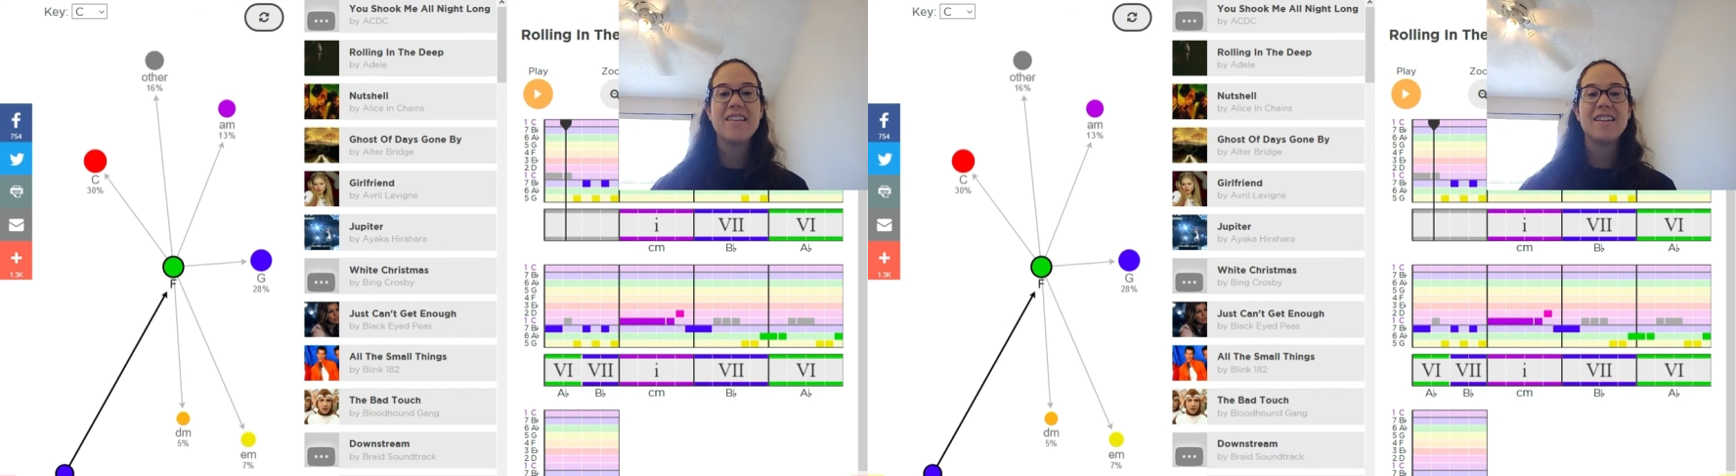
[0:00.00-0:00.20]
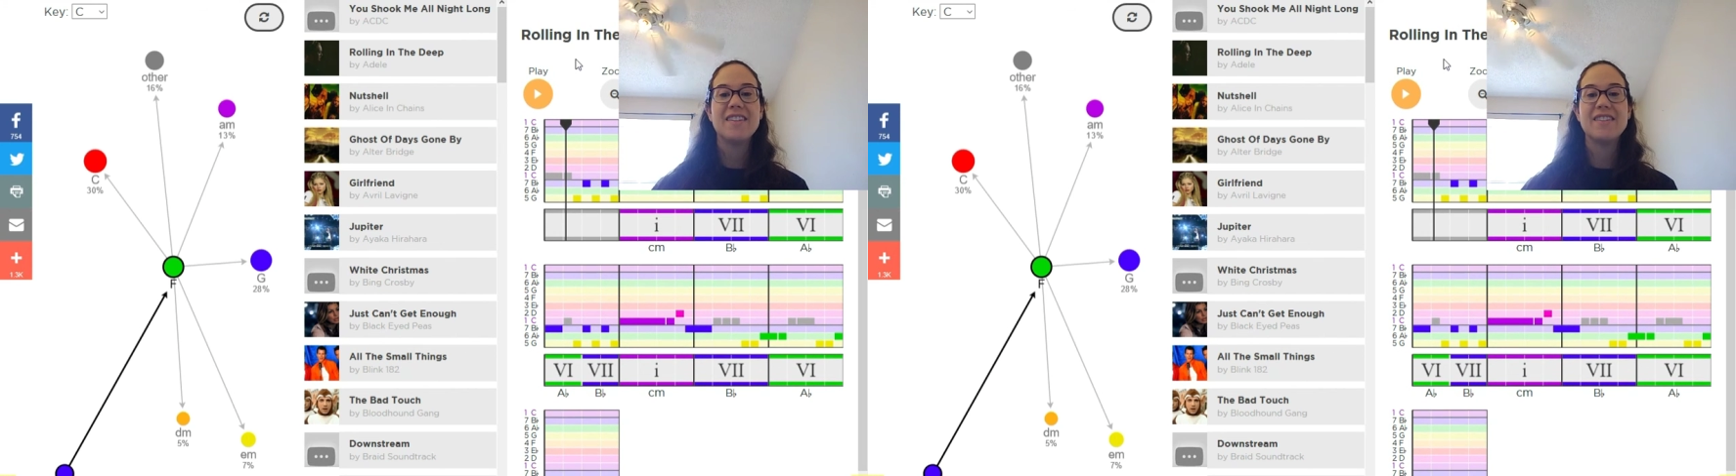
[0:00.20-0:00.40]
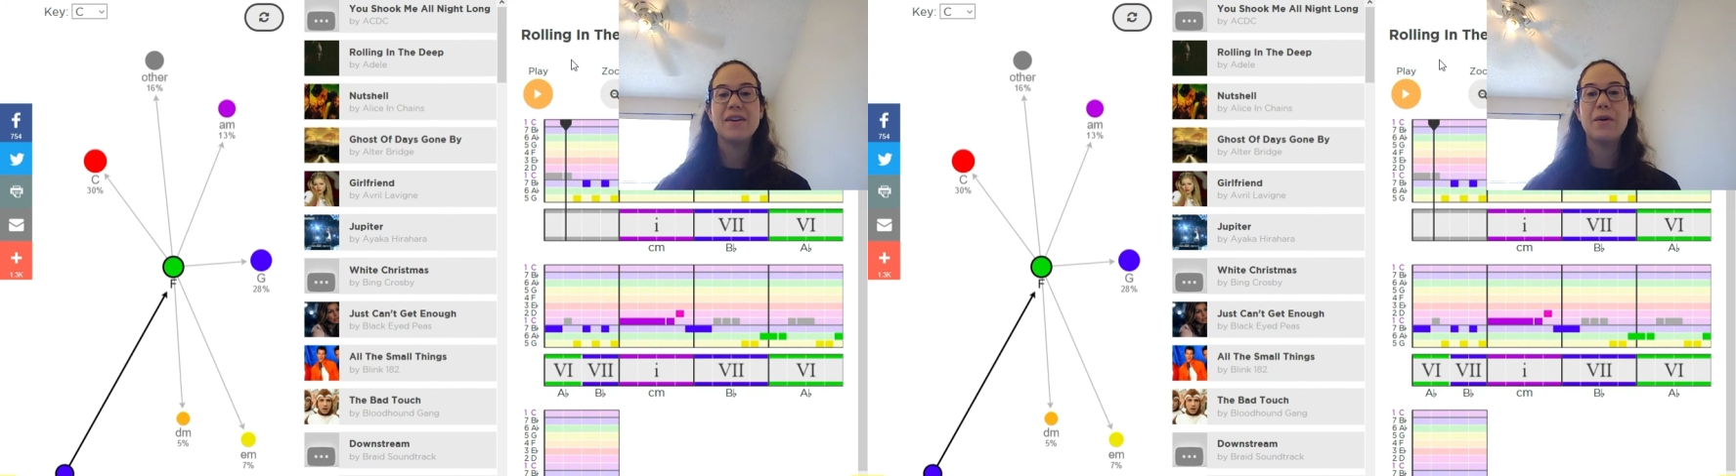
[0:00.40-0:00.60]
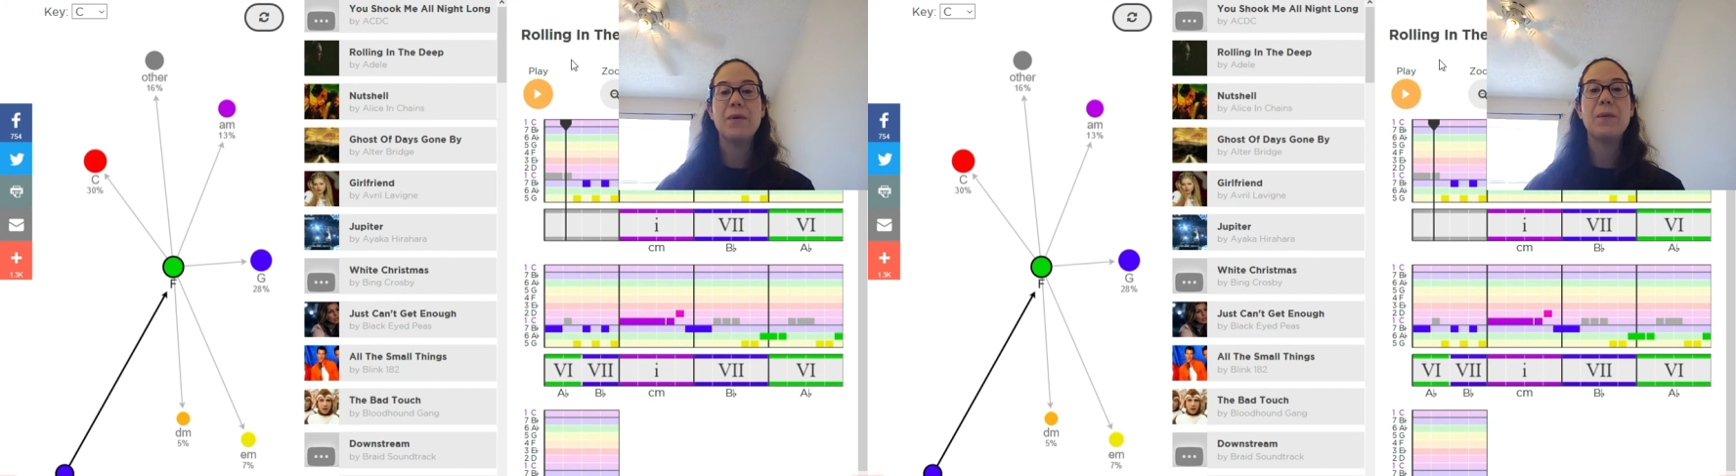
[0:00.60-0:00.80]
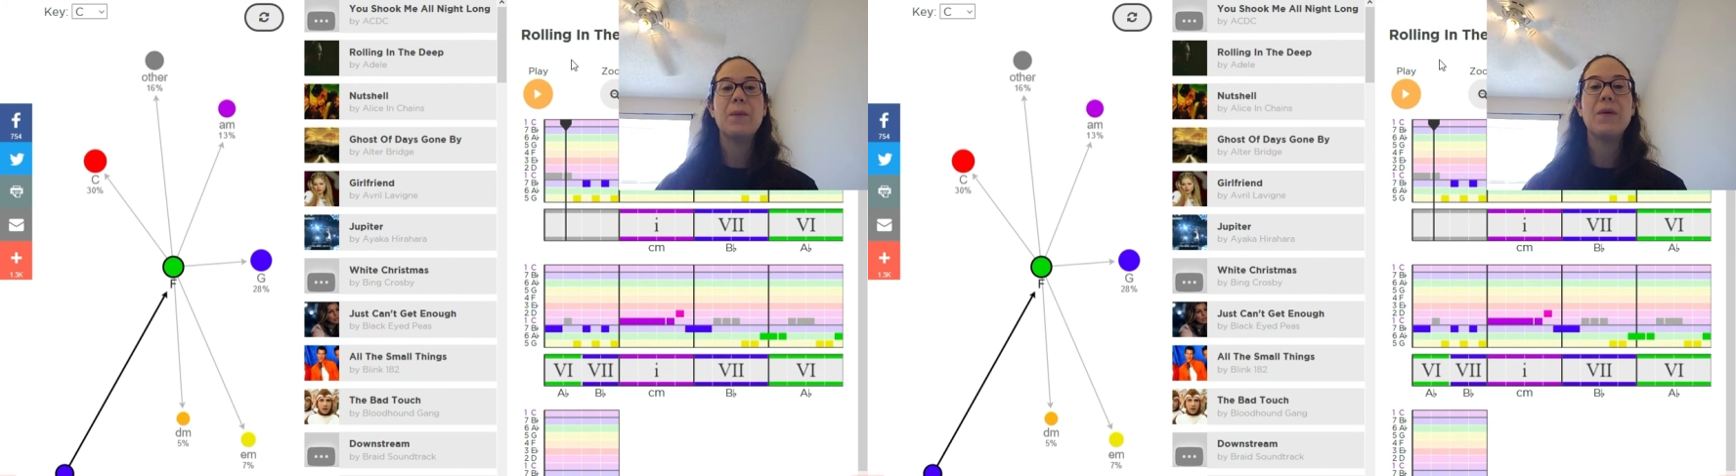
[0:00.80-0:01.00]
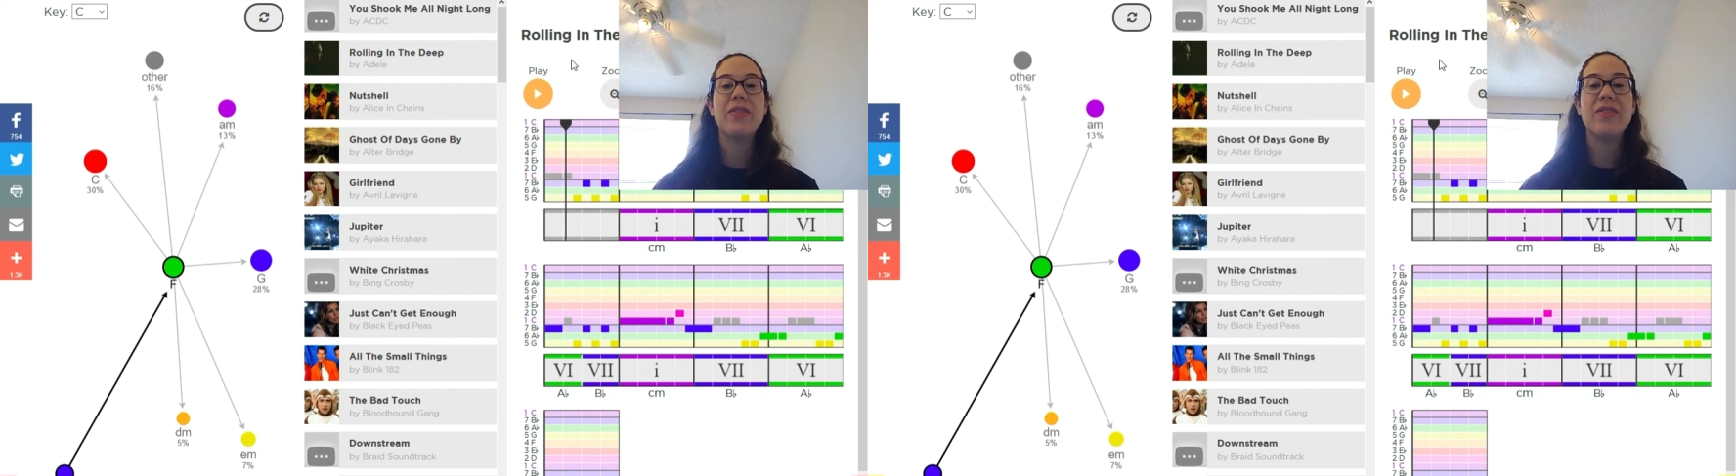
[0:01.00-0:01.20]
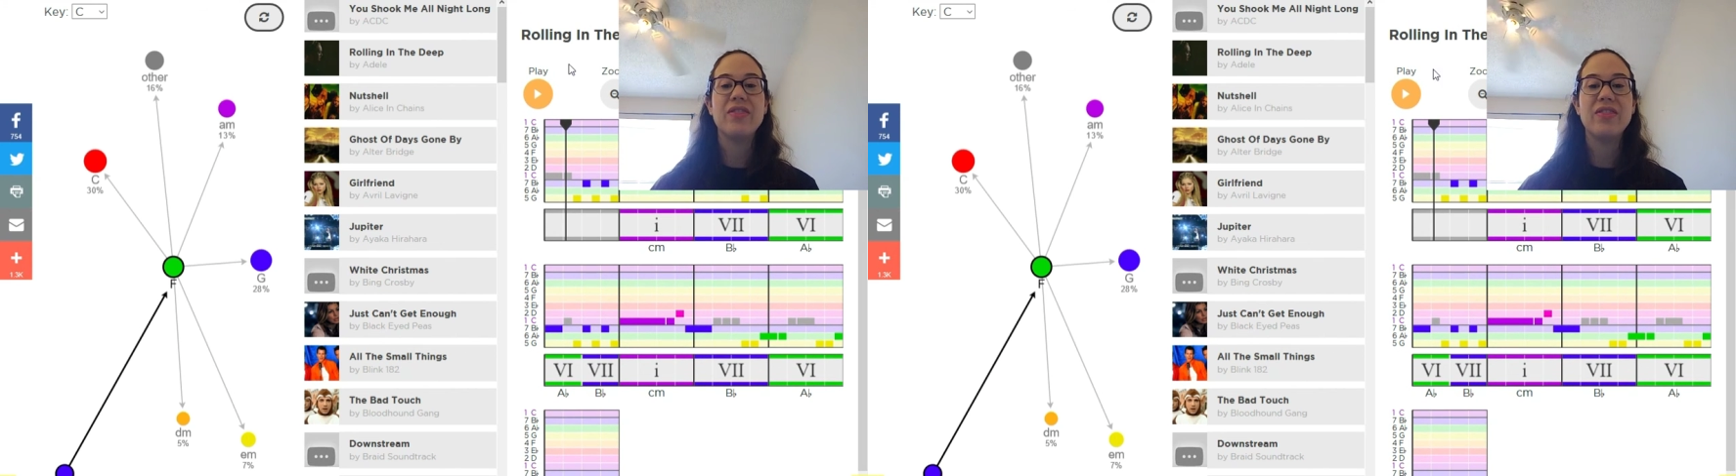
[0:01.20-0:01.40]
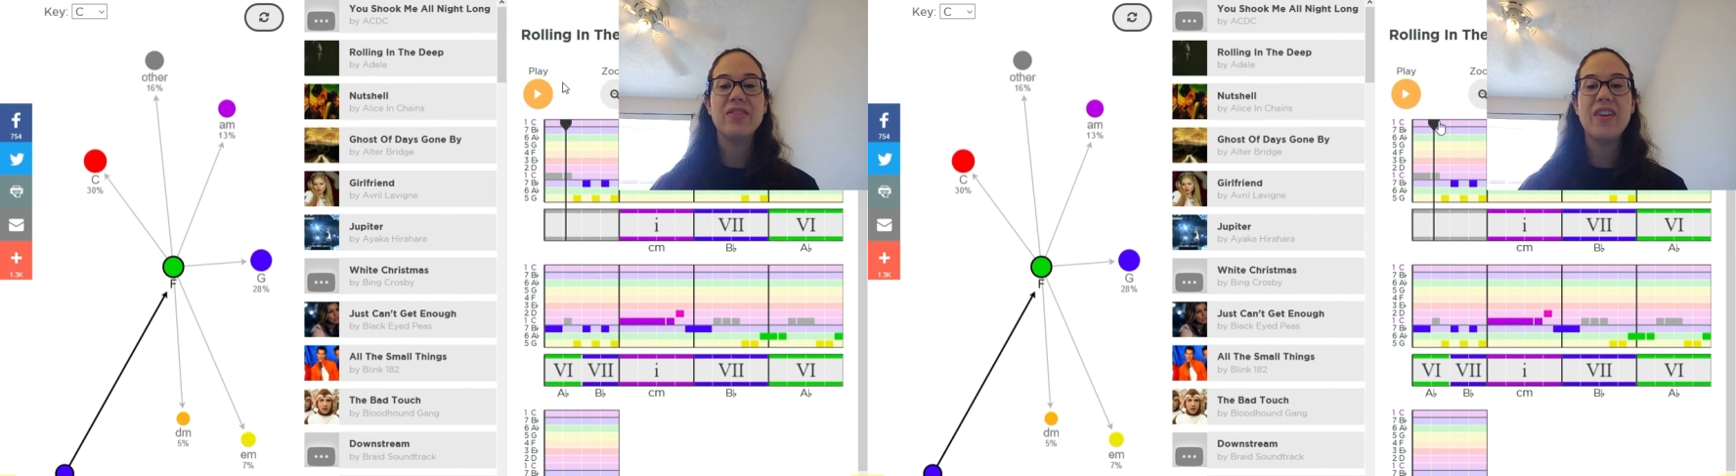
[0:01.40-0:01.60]
So
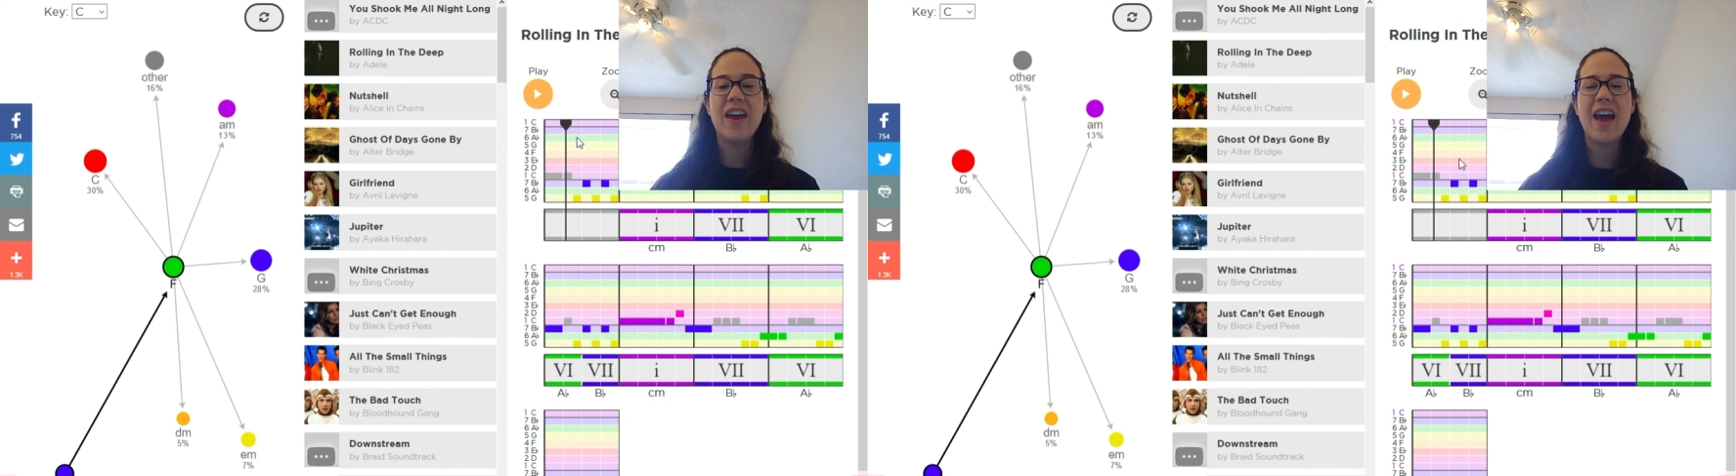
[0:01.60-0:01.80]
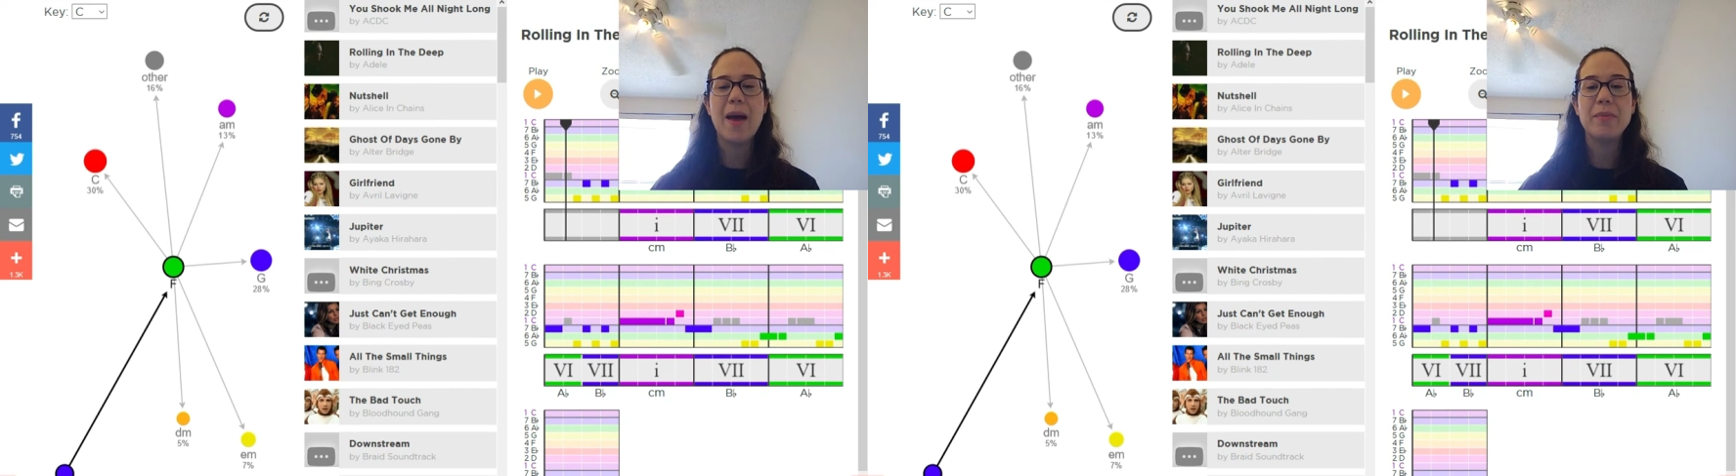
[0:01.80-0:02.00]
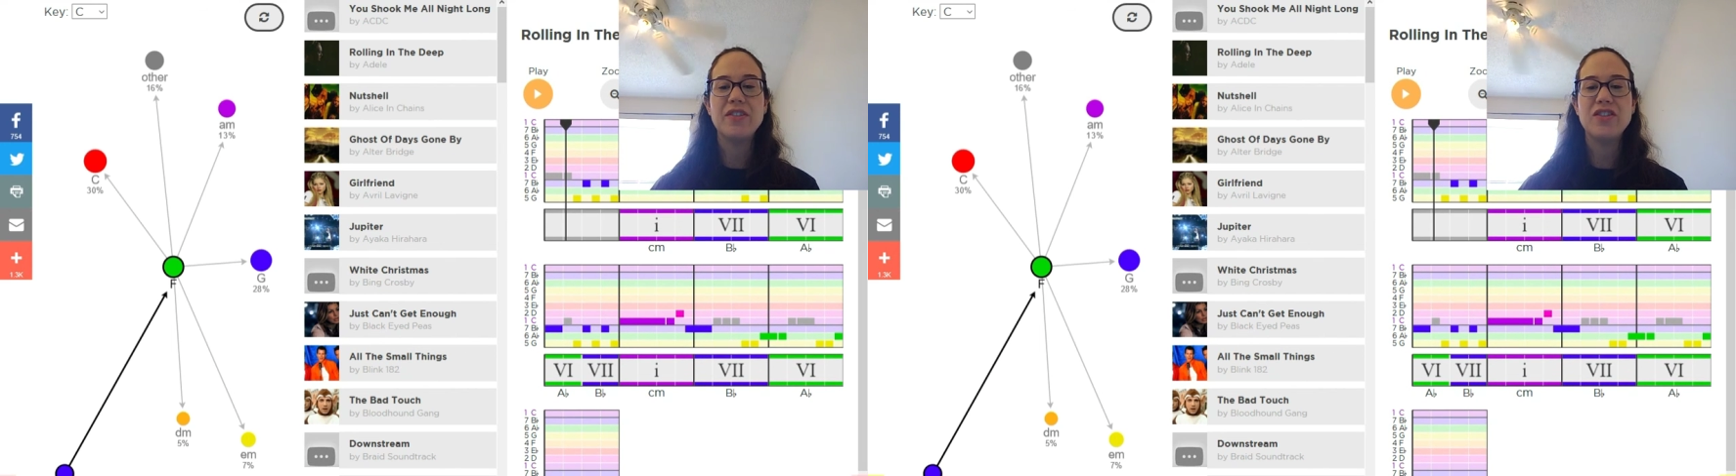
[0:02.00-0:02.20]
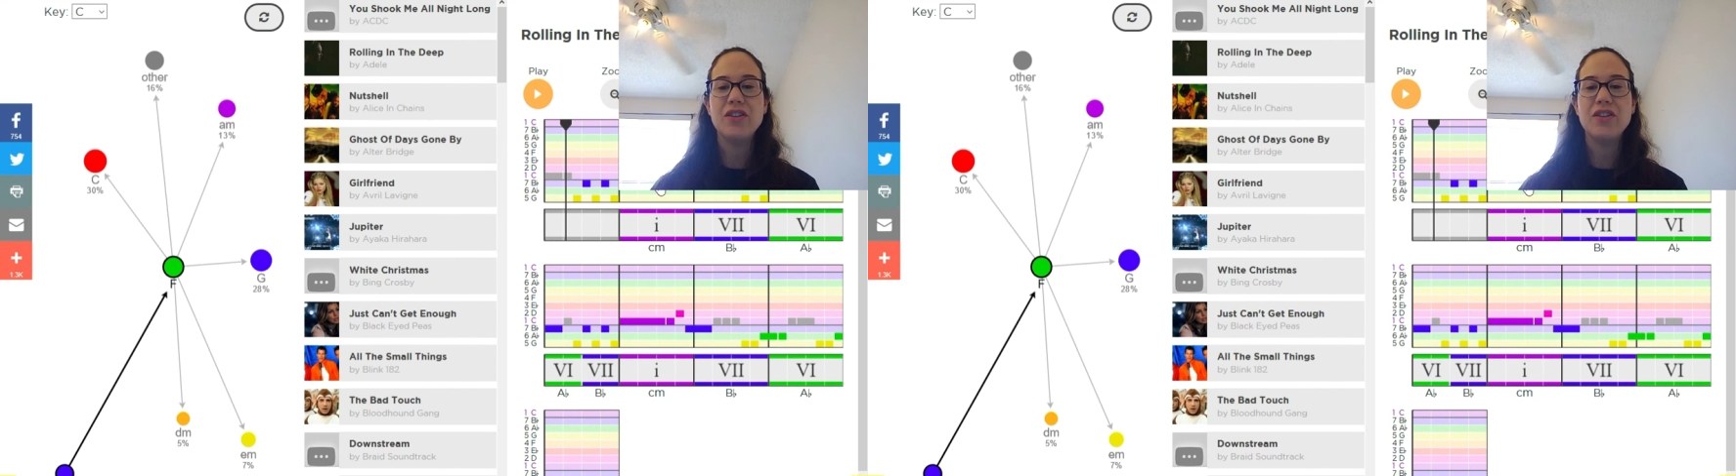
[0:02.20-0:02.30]
it happens